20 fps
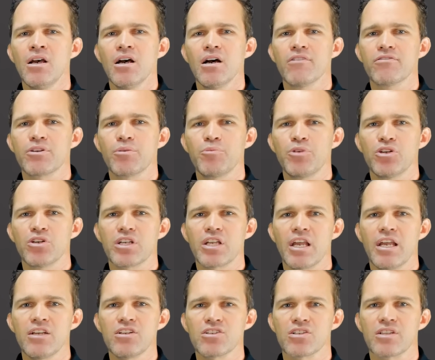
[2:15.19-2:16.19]
of
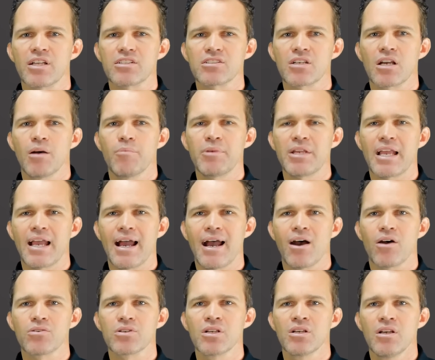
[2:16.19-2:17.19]
communication that's coming
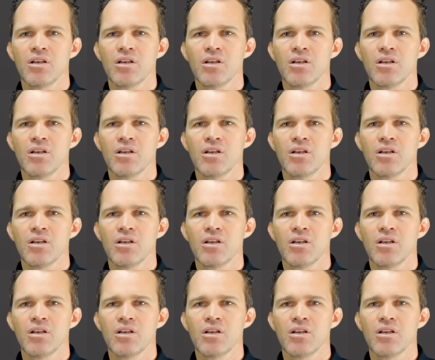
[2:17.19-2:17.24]
out